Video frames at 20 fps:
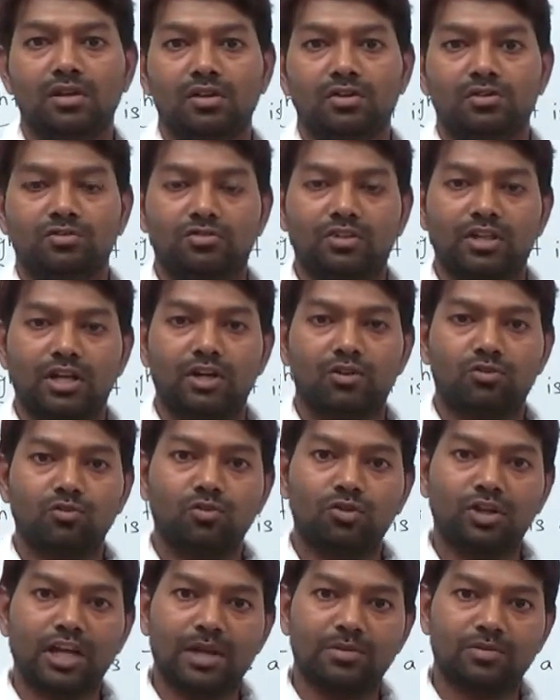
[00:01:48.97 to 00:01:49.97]
So there are
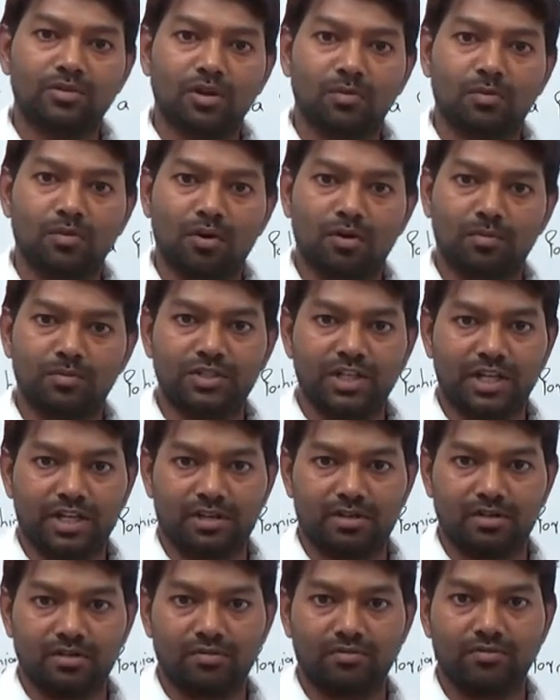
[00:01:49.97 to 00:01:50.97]
two types of
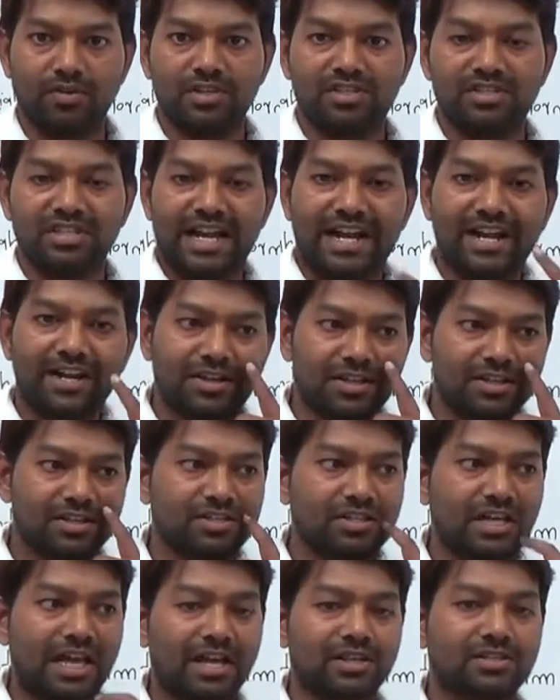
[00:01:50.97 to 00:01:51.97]
object which
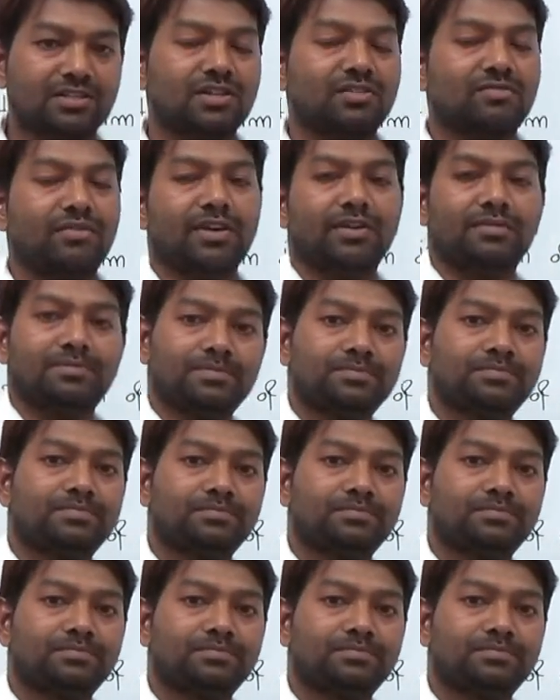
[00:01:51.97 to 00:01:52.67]
scientist has given.